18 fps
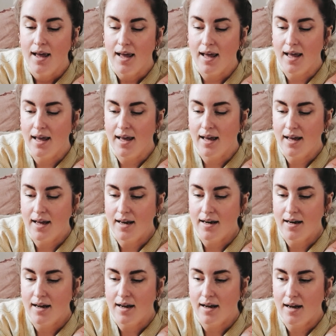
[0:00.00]

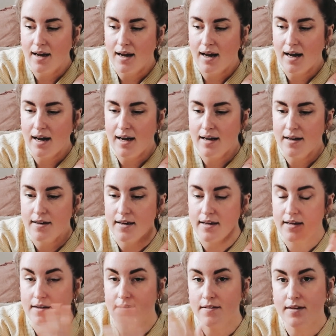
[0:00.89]
and
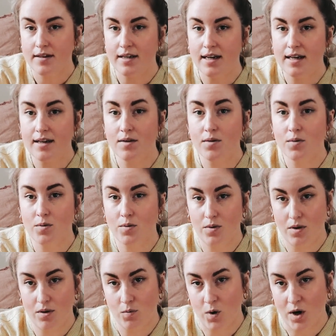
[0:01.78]
I knit
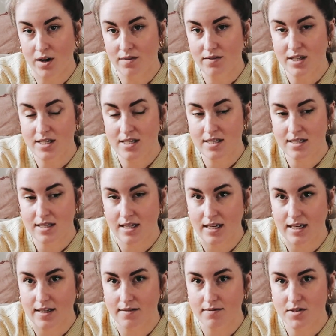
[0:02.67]
one of the
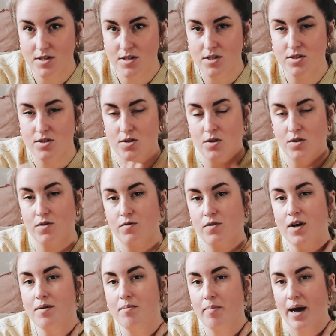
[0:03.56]
sleeves, so the
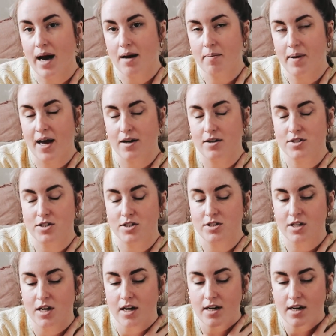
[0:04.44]
front and back panels are
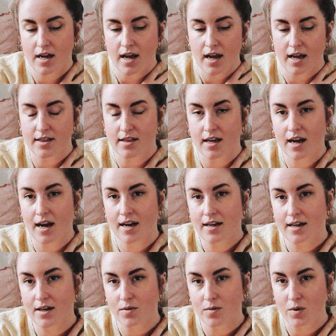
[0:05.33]
done, and then I
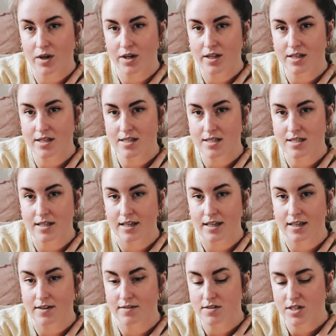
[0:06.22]
knit one of the
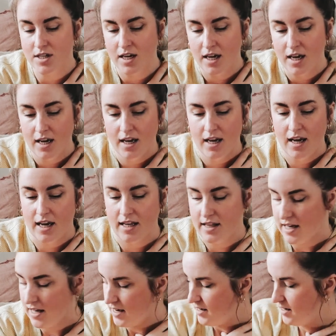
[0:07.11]
sleeves, and
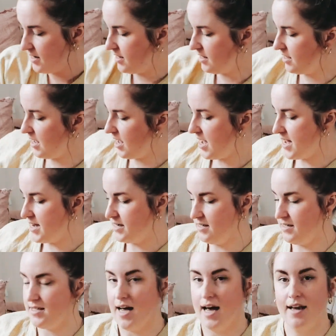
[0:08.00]
then I
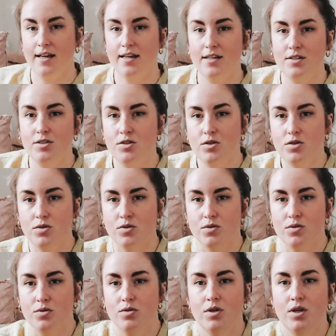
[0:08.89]
decided
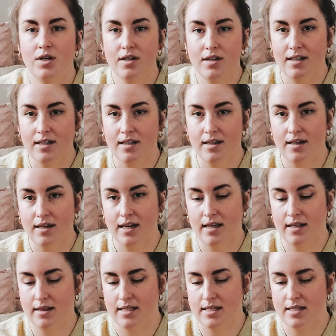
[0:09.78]
to
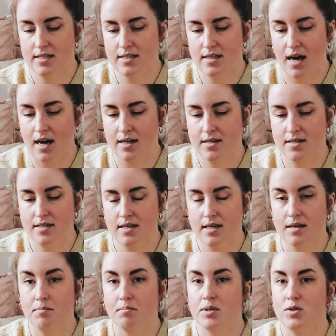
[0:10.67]
knit these socks
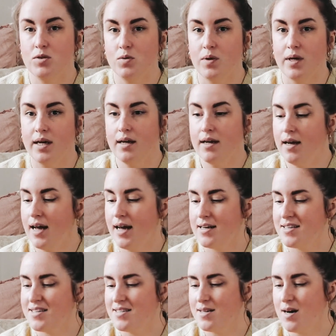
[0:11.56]
in between
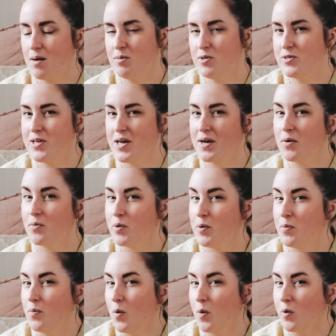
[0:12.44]
as almost like a
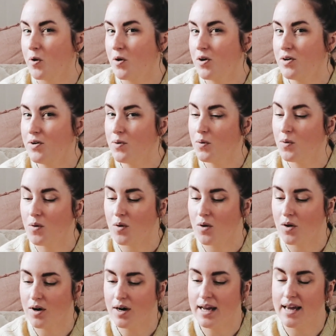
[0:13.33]
reward
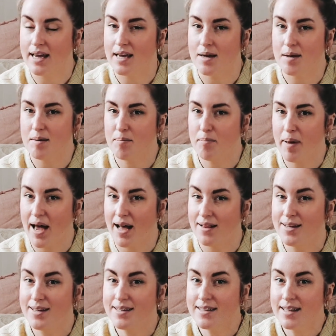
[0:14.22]
or a
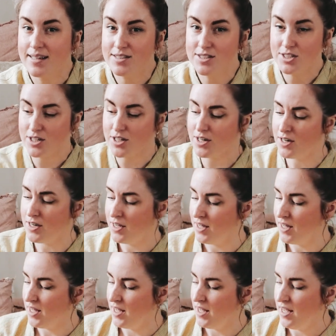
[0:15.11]
palette cleanser.
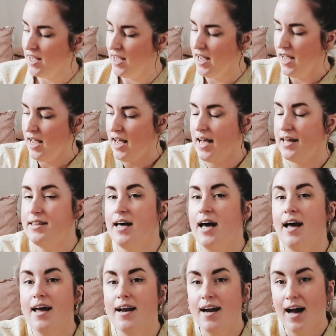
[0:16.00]
And
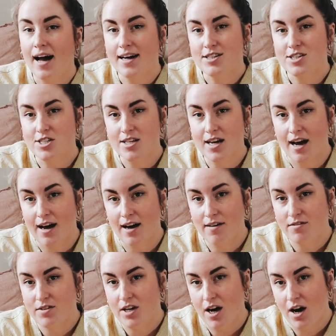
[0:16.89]
then I just
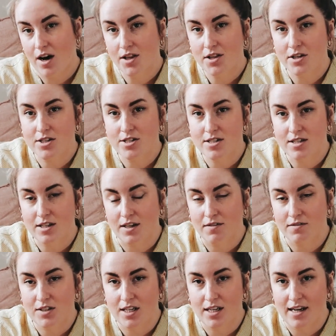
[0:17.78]
have the other
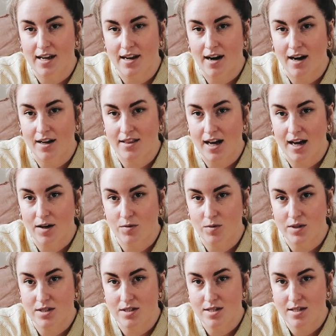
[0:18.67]
sleeve to knit on that
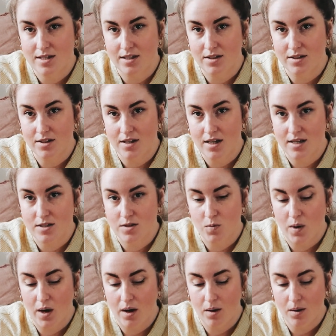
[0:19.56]
one still as
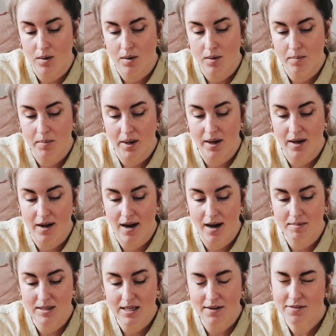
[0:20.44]
well. But
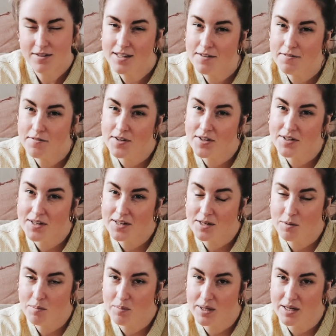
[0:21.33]
I'm definitely feeling
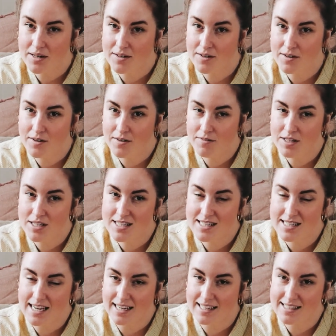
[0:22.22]
a bit of
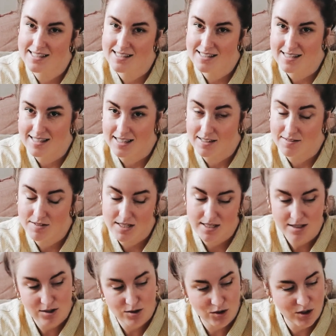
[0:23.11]
second sleeve
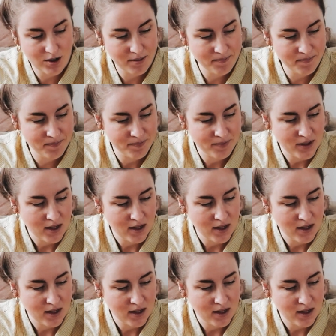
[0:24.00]
syndrome.